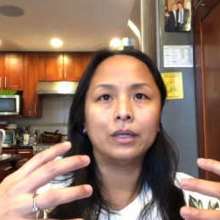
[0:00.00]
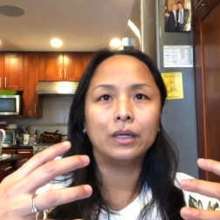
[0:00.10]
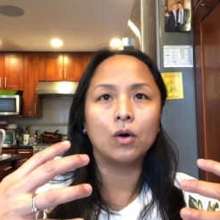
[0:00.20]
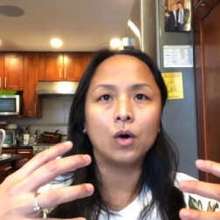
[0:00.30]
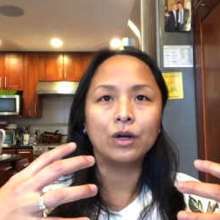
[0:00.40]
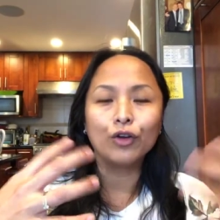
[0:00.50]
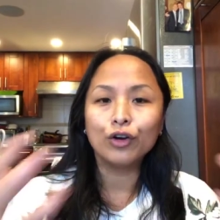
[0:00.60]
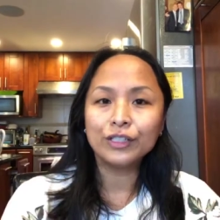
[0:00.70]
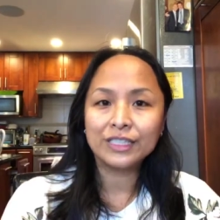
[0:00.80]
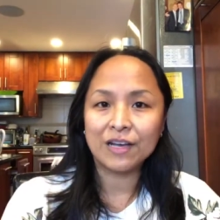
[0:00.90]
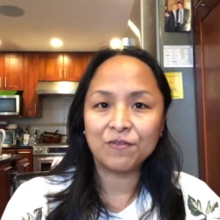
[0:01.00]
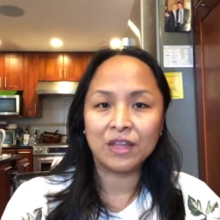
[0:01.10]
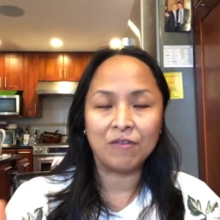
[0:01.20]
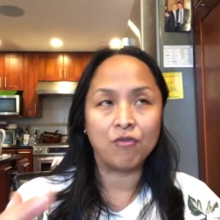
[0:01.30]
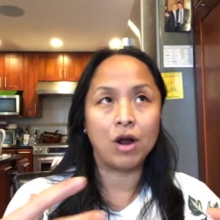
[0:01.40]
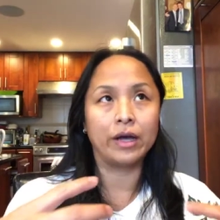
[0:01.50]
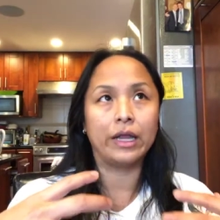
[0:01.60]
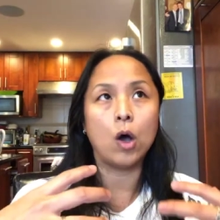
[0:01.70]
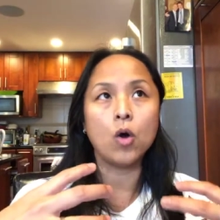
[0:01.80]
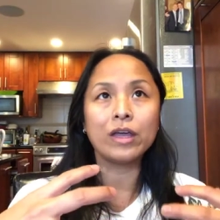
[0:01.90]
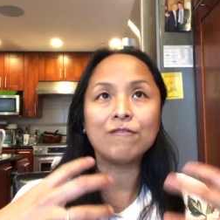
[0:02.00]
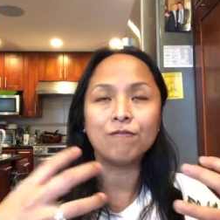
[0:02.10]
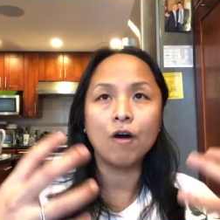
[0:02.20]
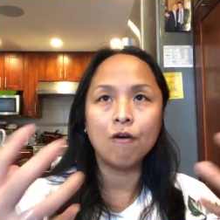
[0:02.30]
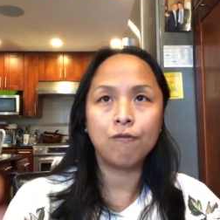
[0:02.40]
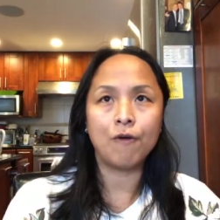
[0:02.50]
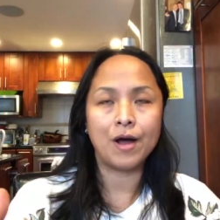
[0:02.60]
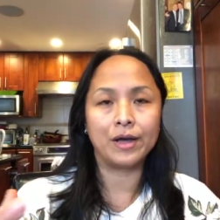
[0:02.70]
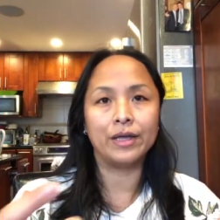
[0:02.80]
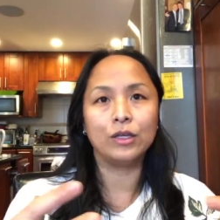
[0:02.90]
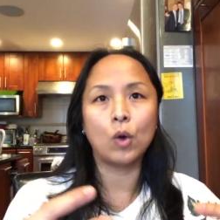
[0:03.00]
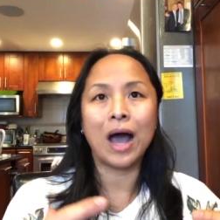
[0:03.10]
or learn something from it or evolve from it, you